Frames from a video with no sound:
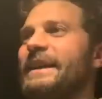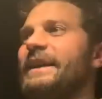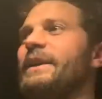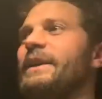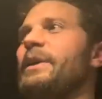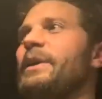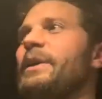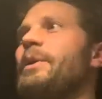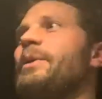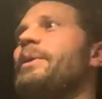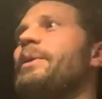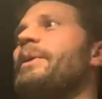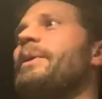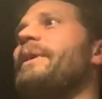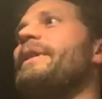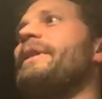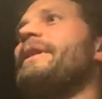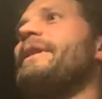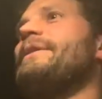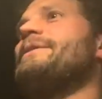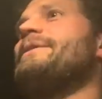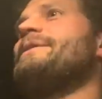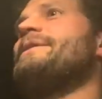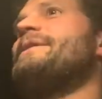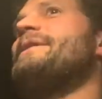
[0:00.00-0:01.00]
you know,
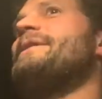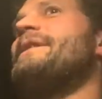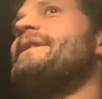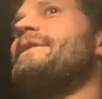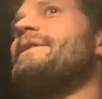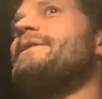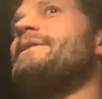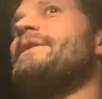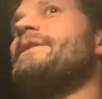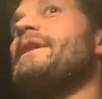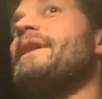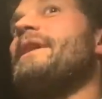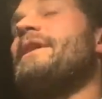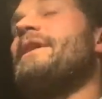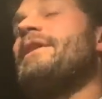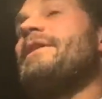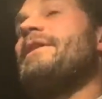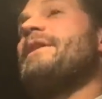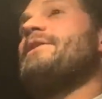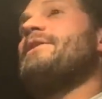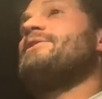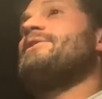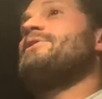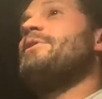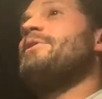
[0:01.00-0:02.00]
there's, they're, they're,
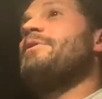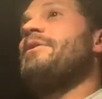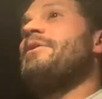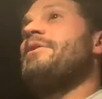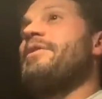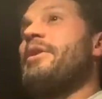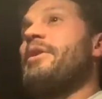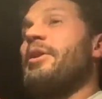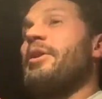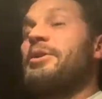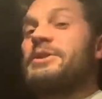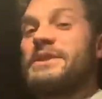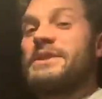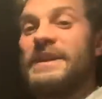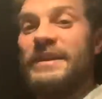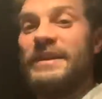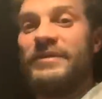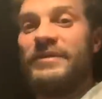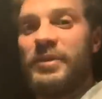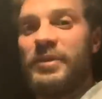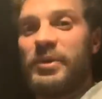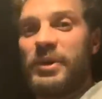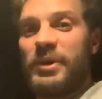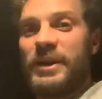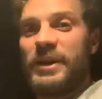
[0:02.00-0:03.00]
they're so thirsty
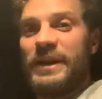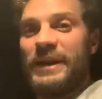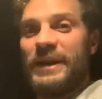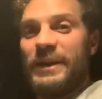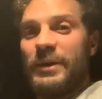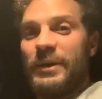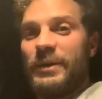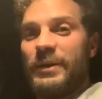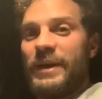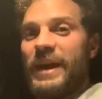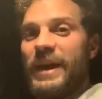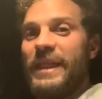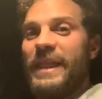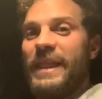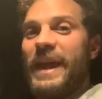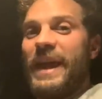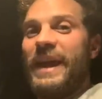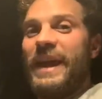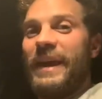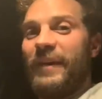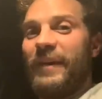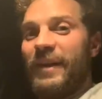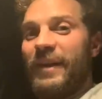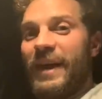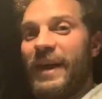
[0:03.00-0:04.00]
for it. You know, they,
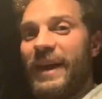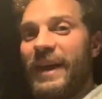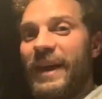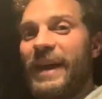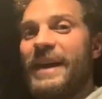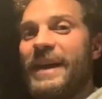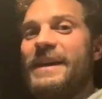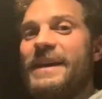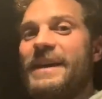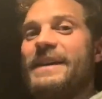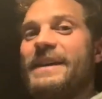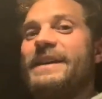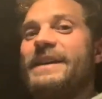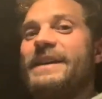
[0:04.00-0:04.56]
they are like